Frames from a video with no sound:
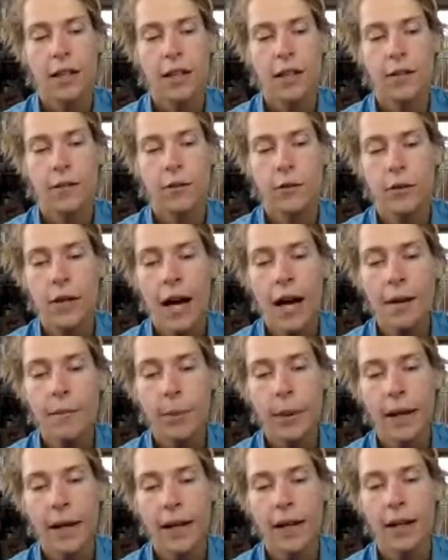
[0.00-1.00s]
if you
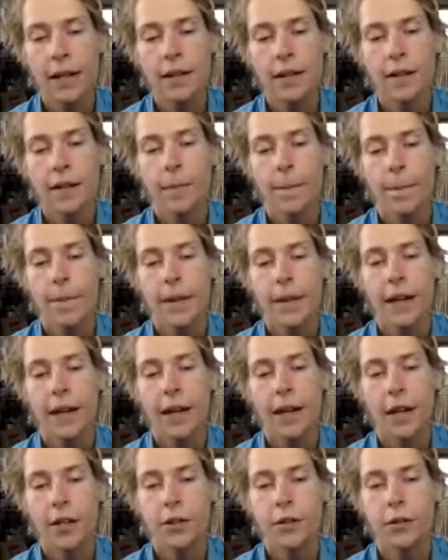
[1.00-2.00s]
got pain
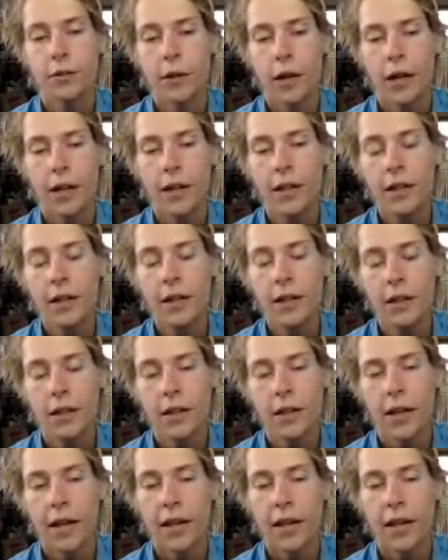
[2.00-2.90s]
and you're running